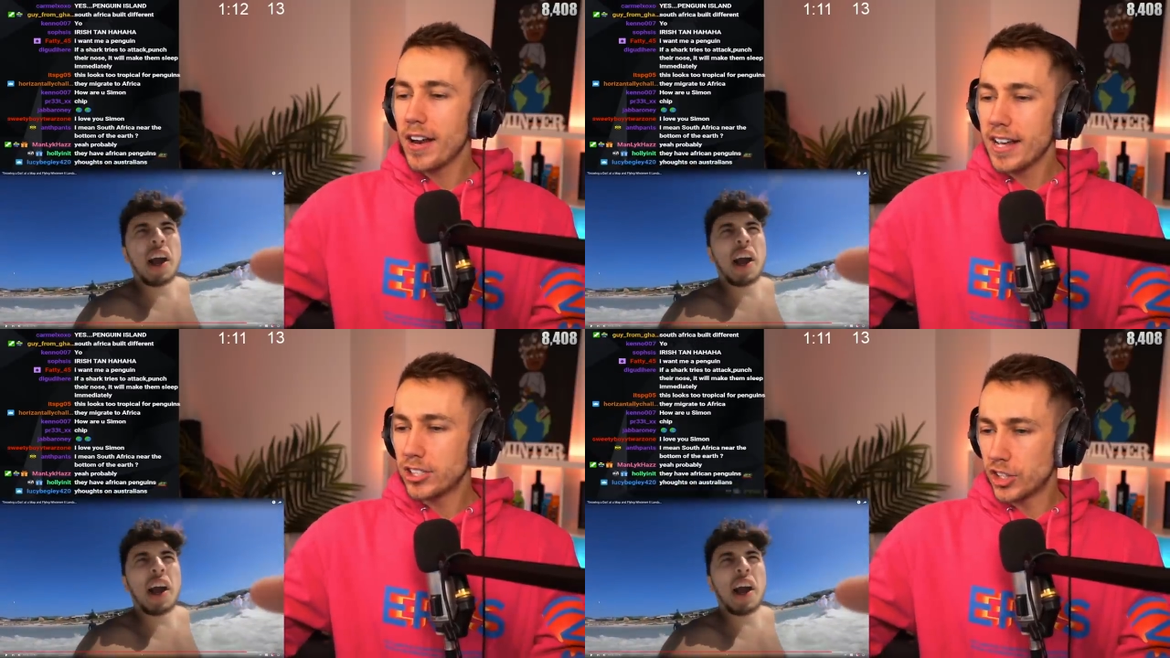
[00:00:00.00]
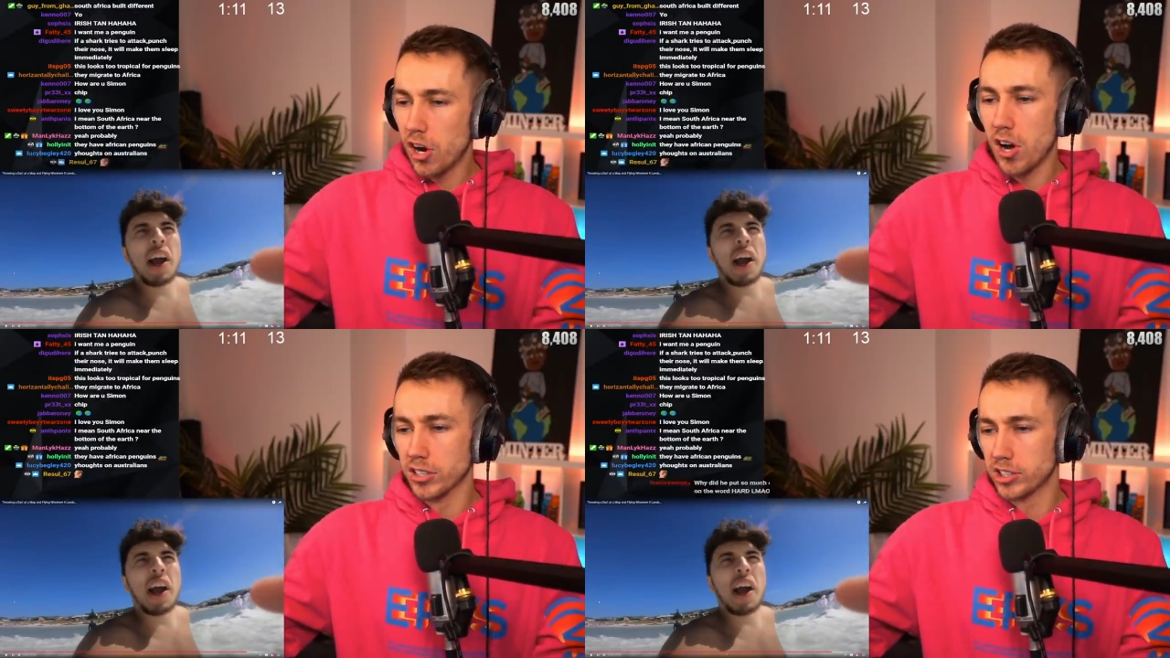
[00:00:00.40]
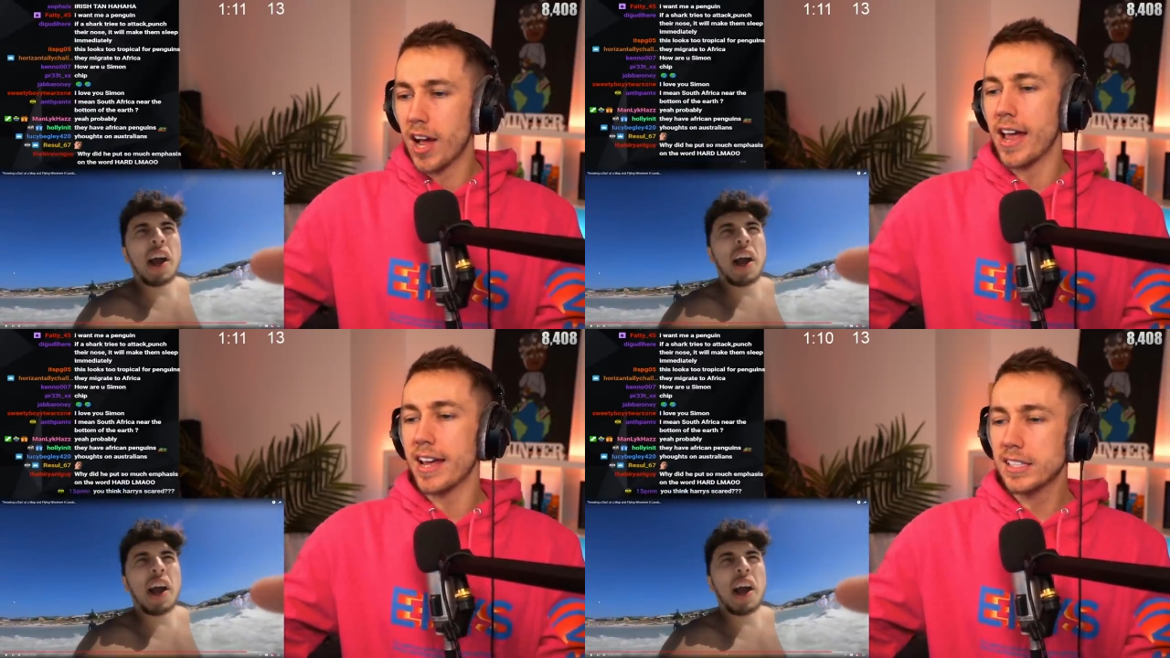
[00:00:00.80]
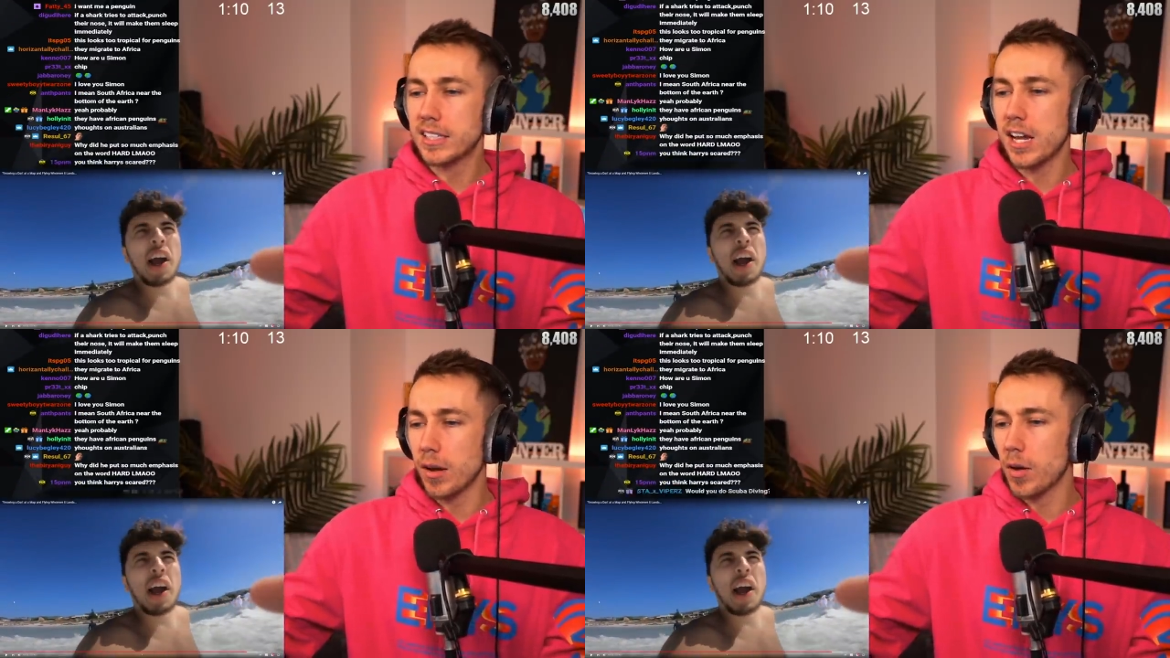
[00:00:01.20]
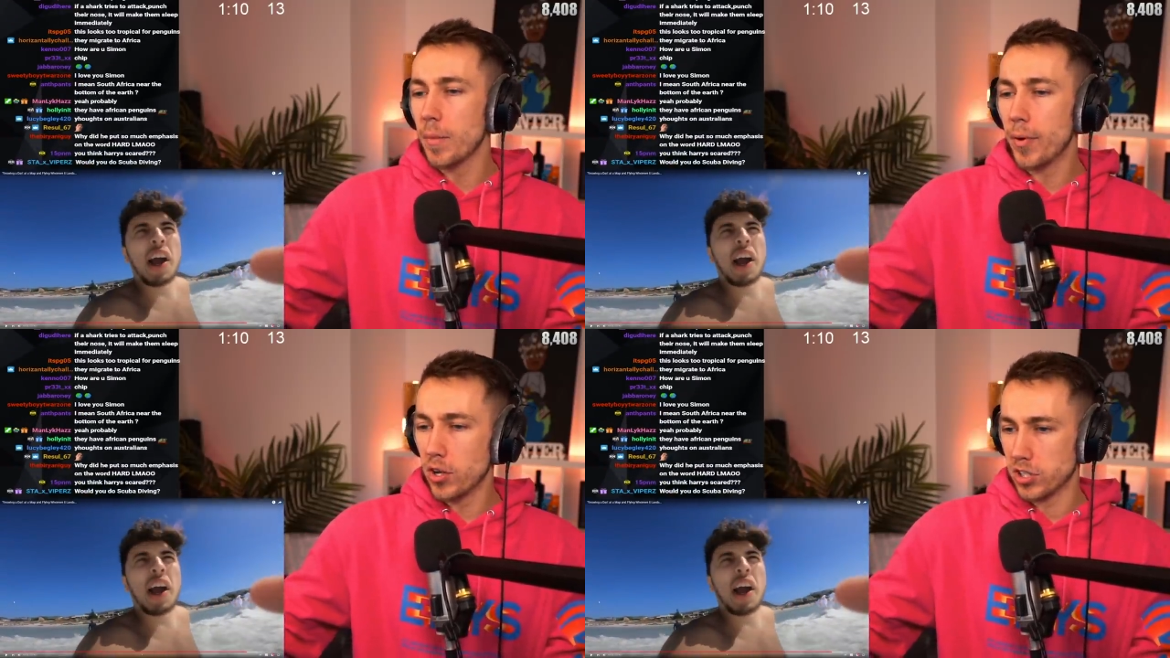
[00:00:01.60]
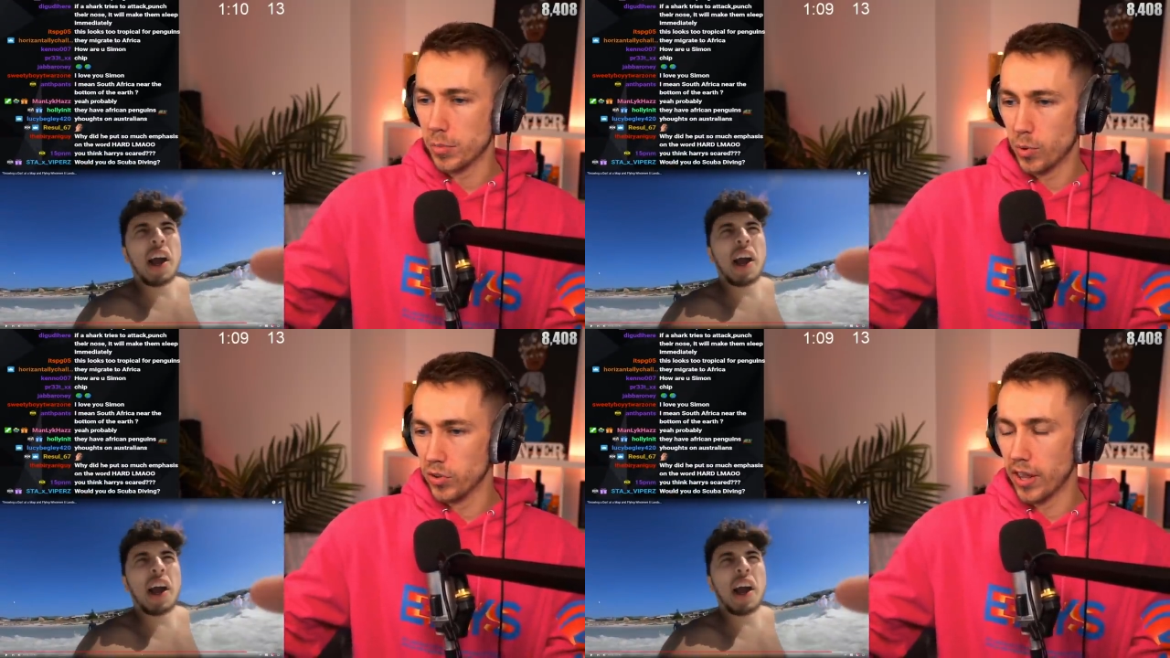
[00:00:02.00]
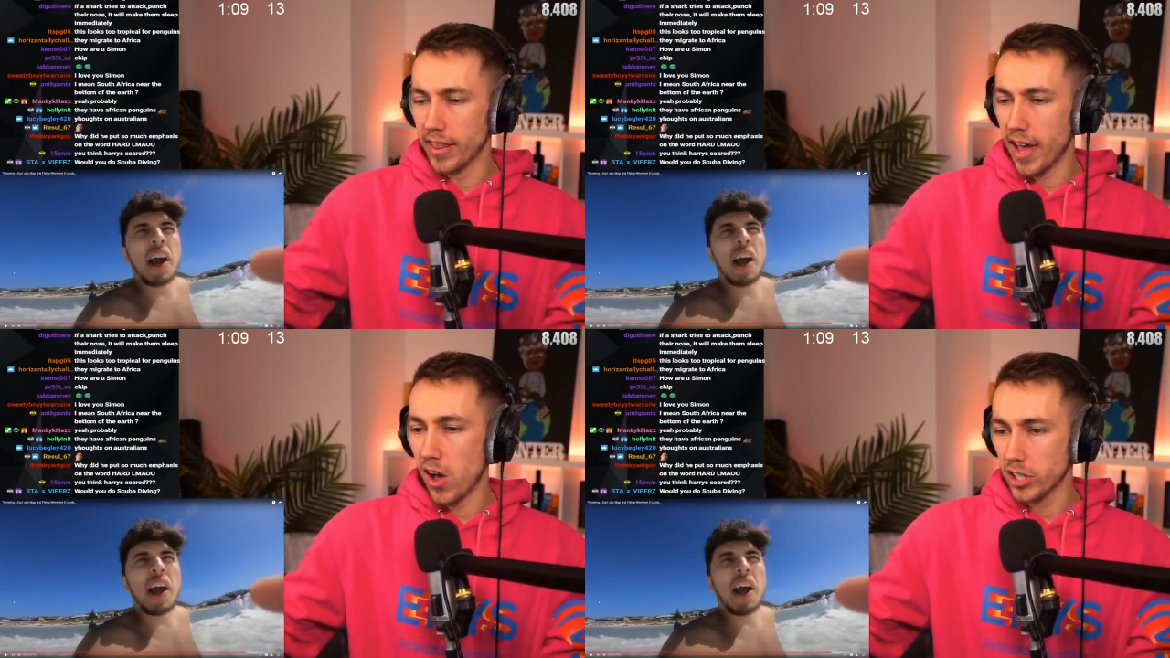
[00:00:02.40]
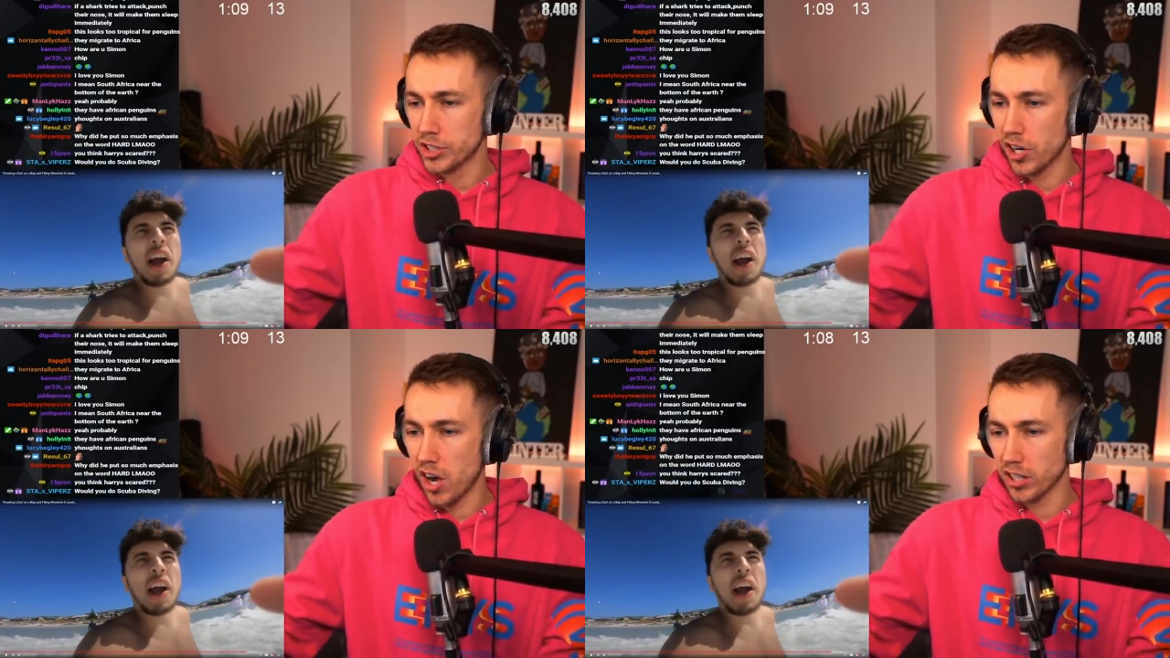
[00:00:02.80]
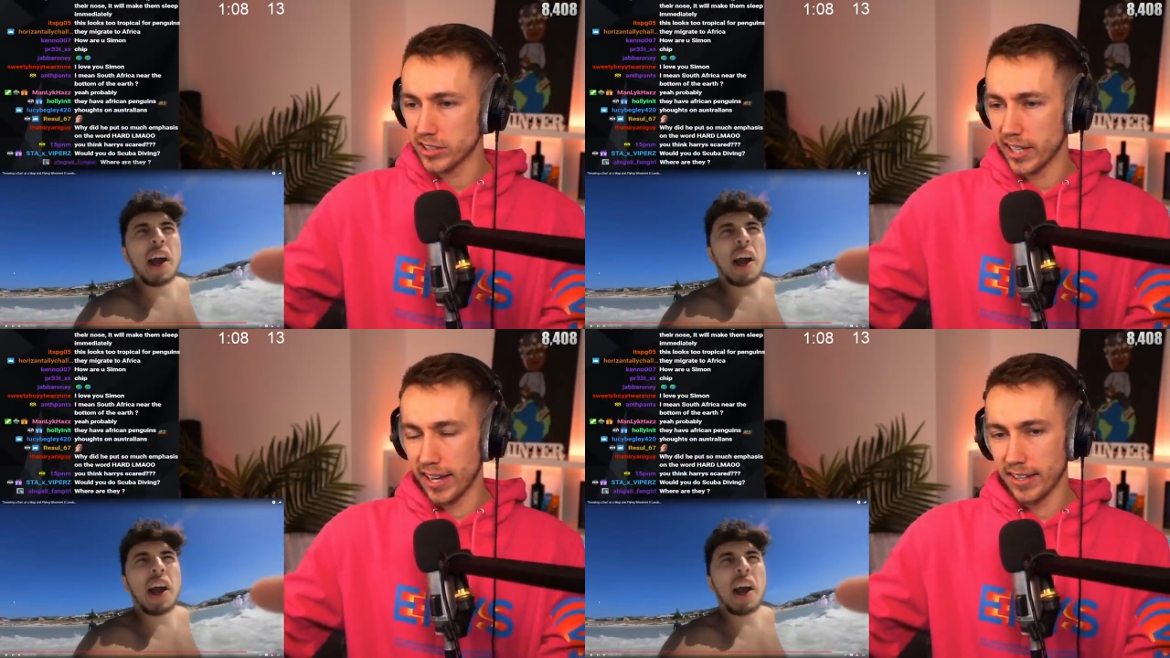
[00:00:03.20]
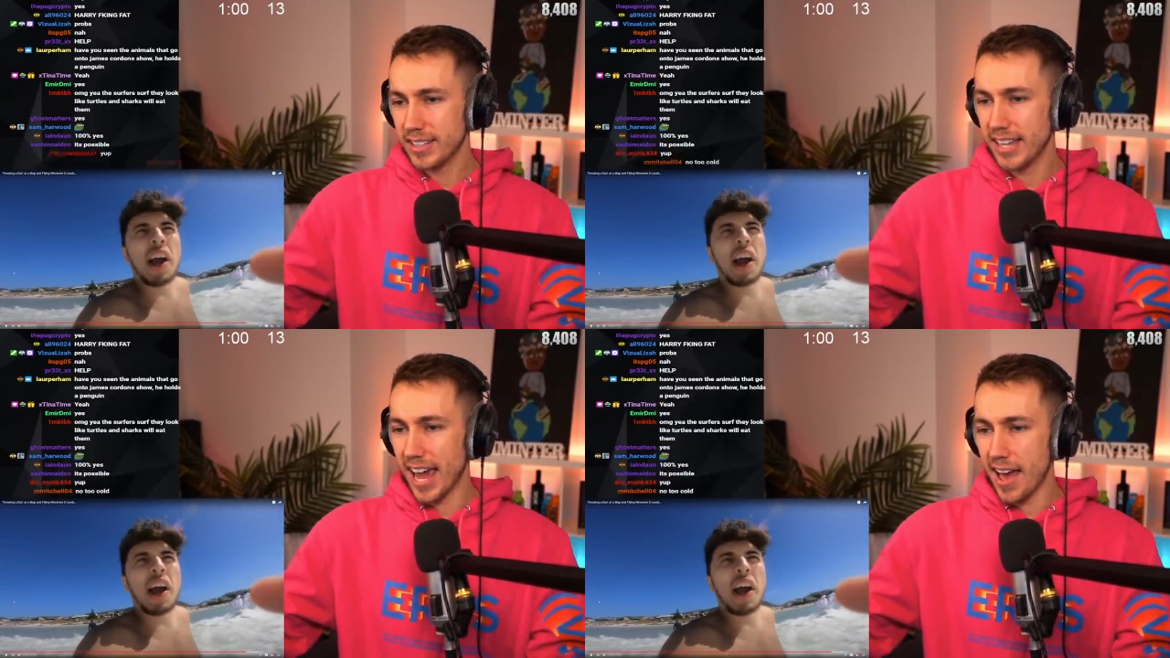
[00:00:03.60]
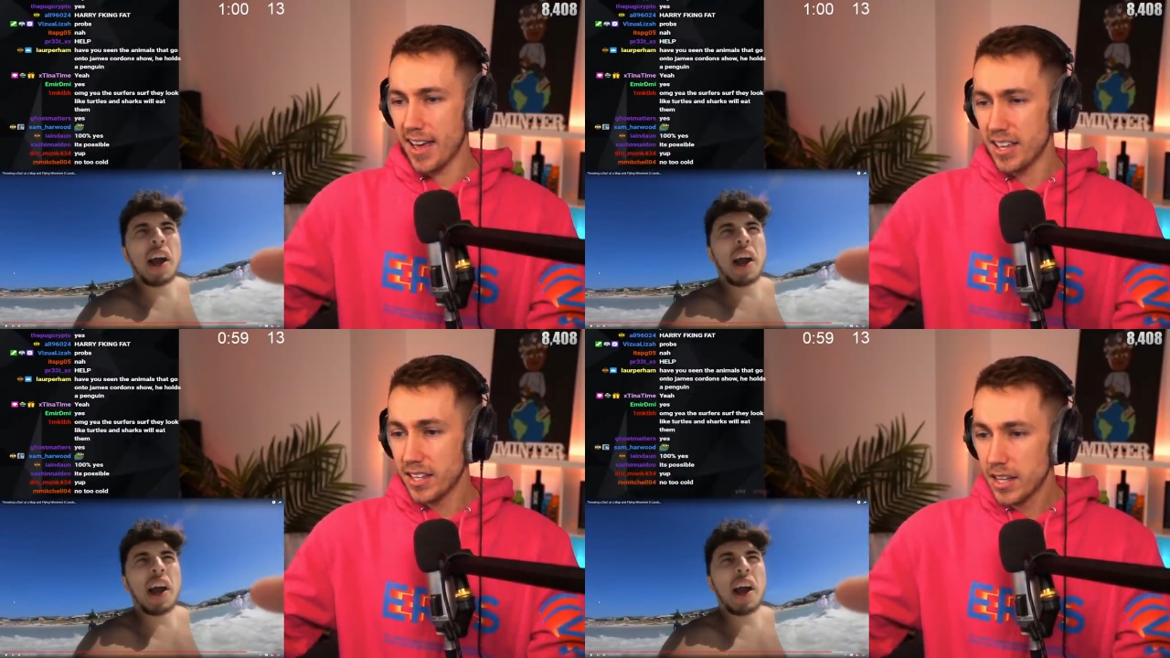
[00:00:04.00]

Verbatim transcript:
Speaker 1: Are there sharks? Like, is it possible that there are sharks here? Yeah?